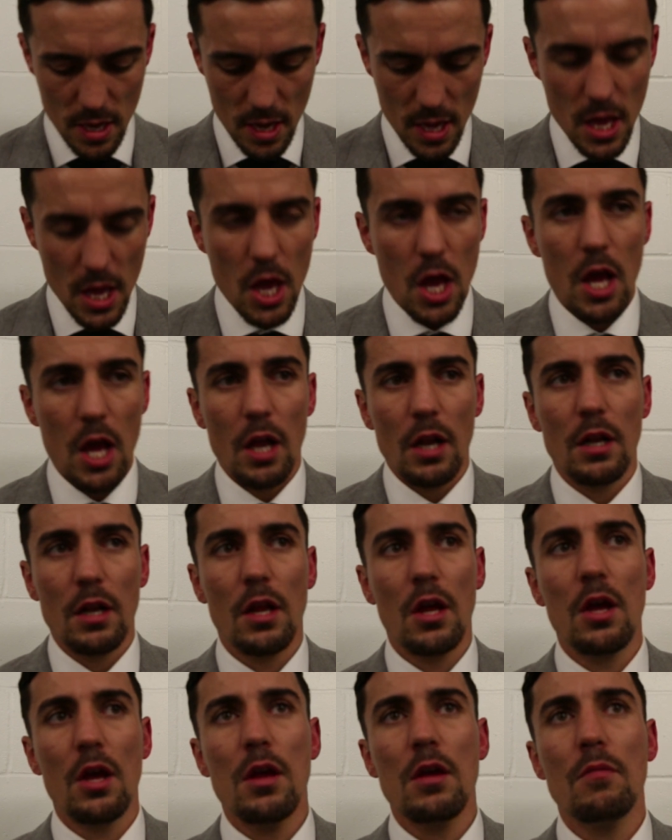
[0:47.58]
Yeah,
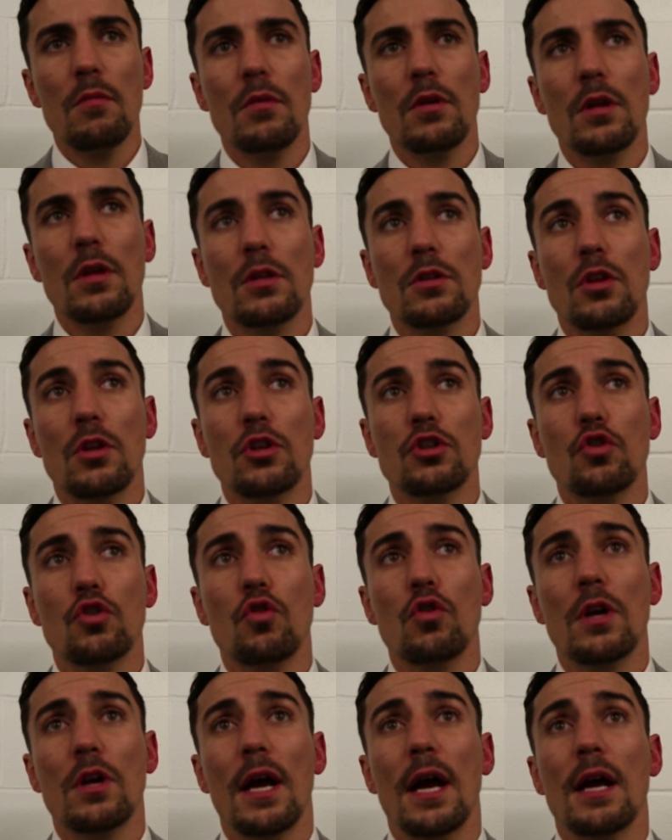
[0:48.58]
the
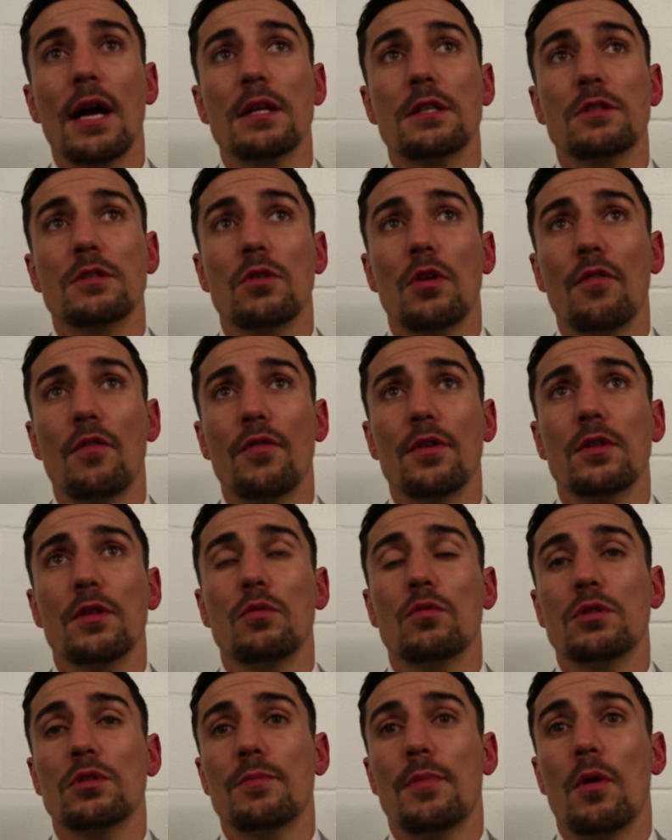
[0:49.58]
scorecards that I think that
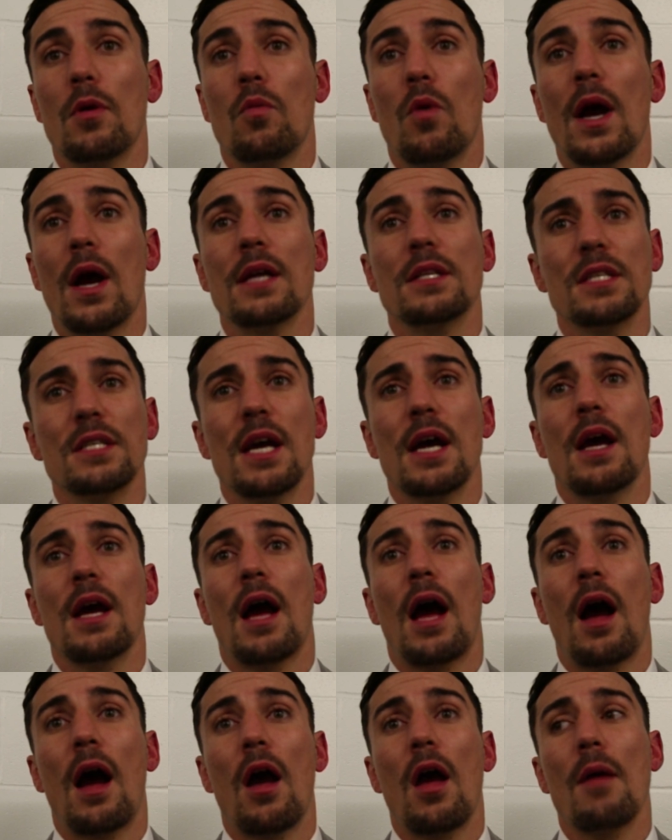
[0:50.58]
was a bit wide. Yeah,
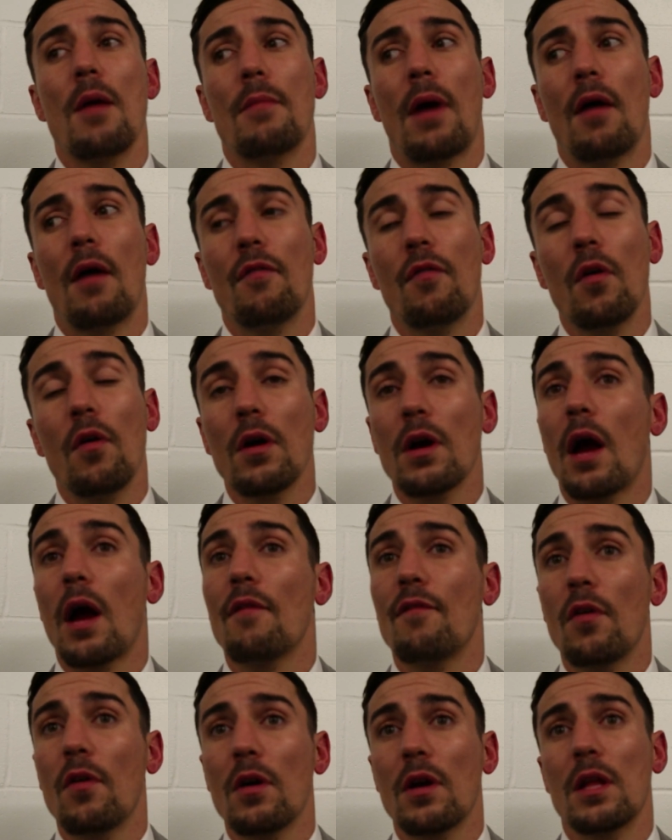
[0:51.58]
I
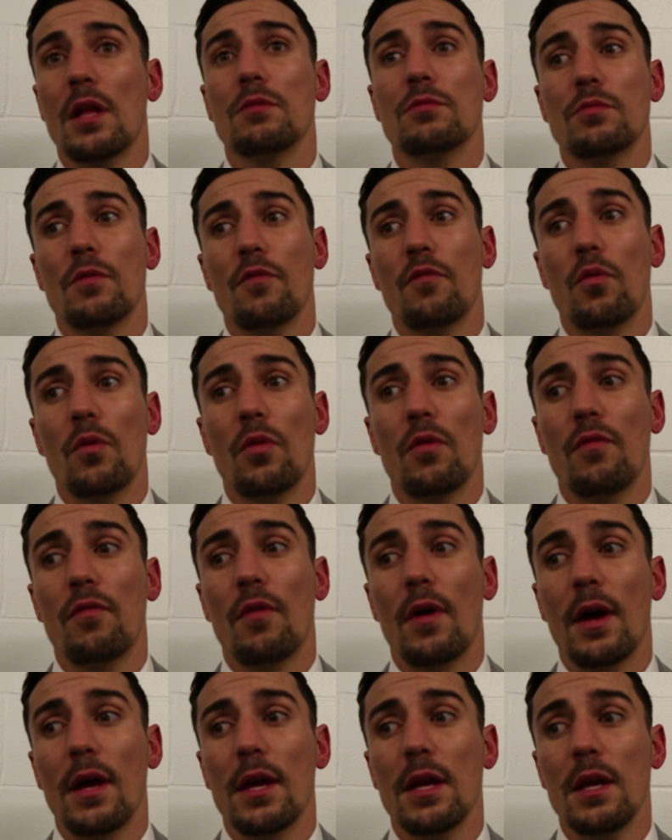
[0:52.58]
thought Callum Smith won the
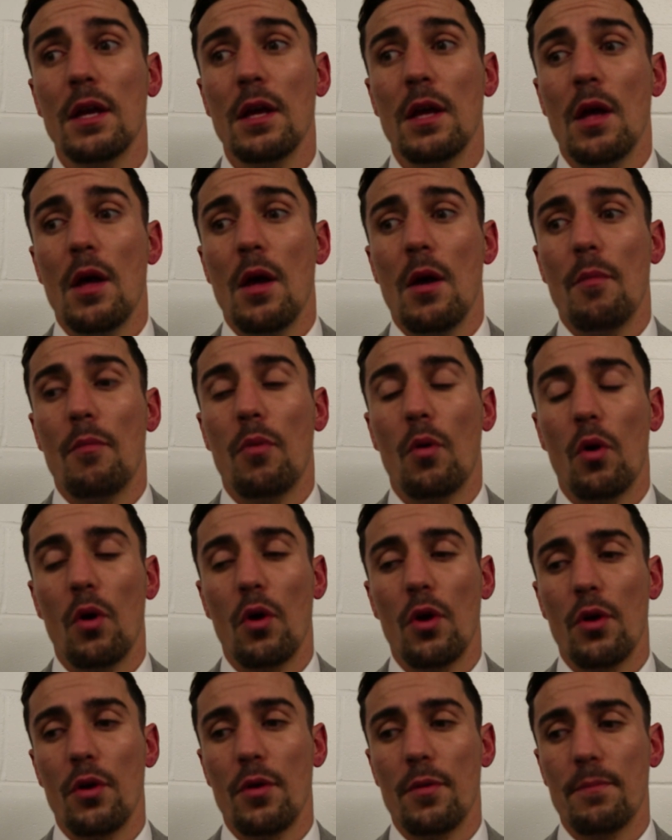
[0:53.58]
fight, but
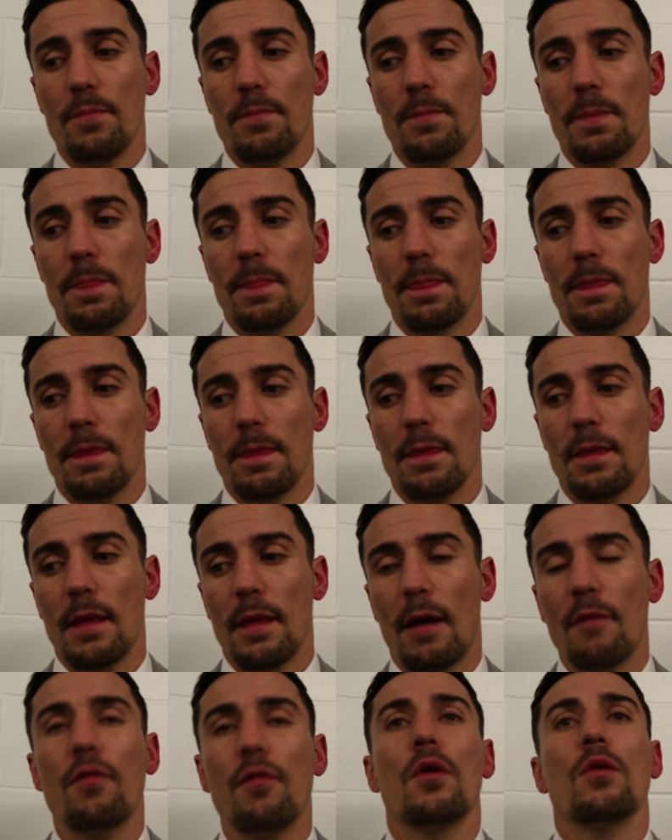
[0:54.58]
I
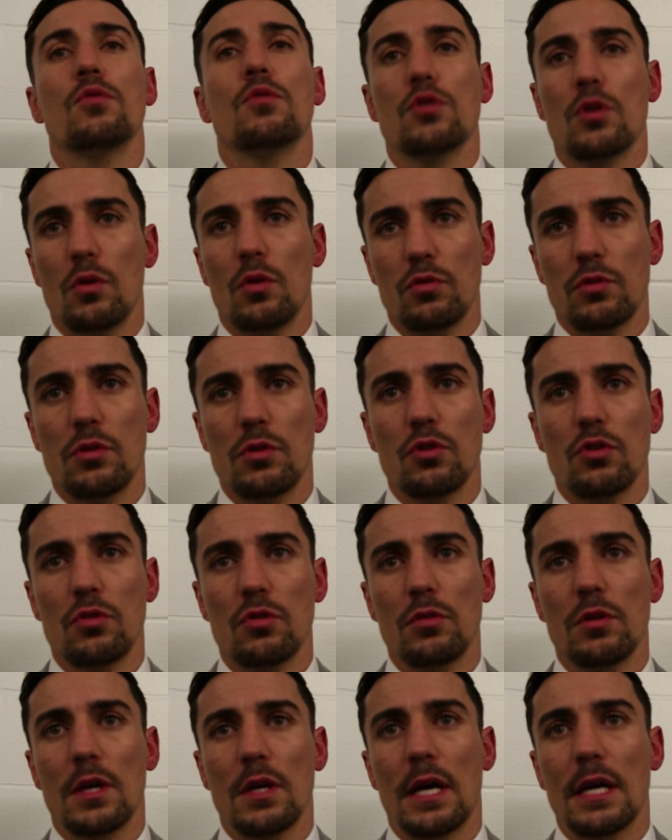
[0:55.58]
thought it was close to the
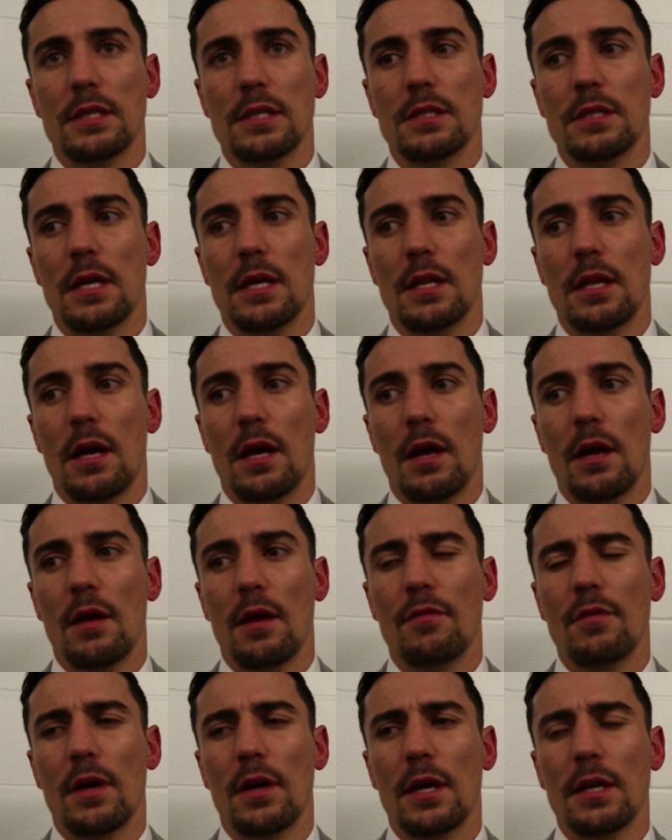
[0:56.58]
scorecards said. I
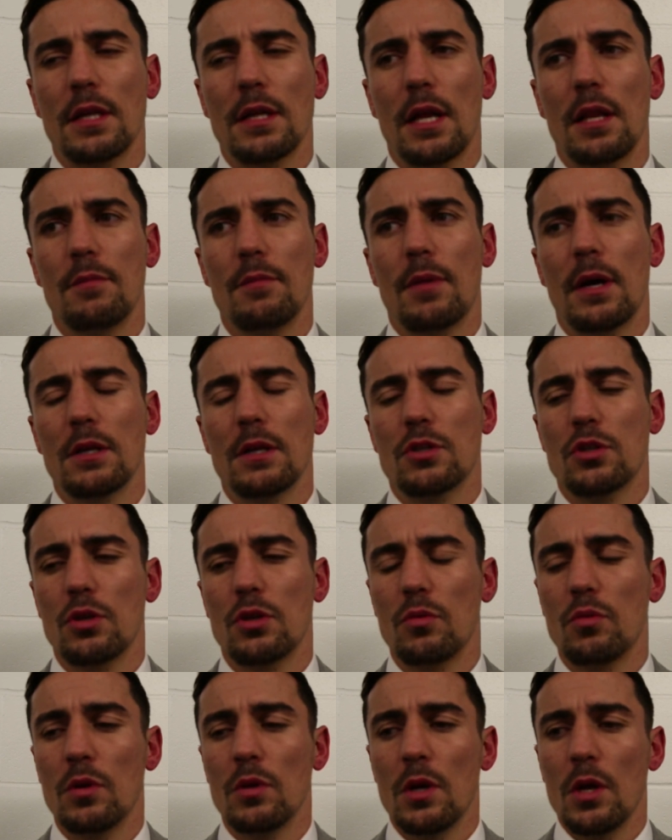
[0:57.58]
think I had Callum by
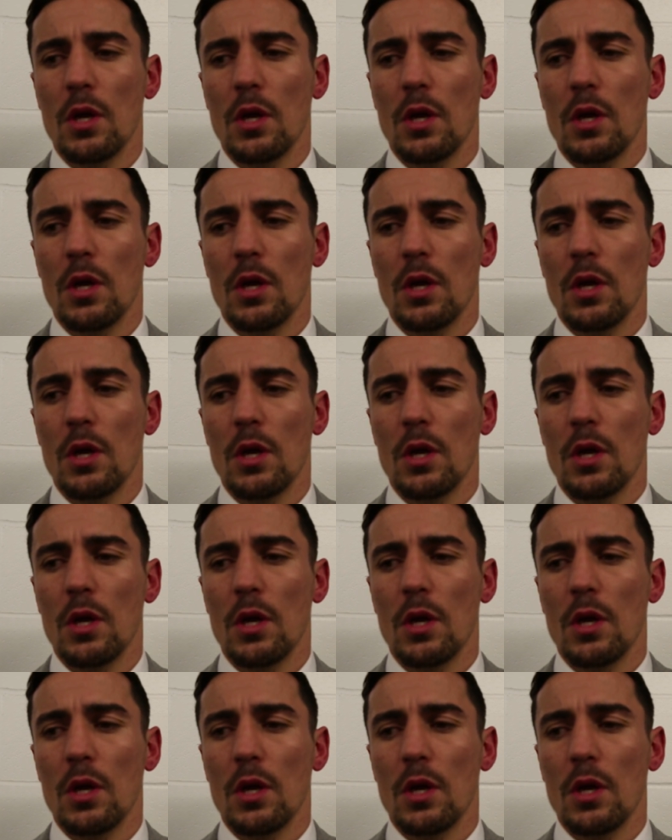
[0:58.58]
2.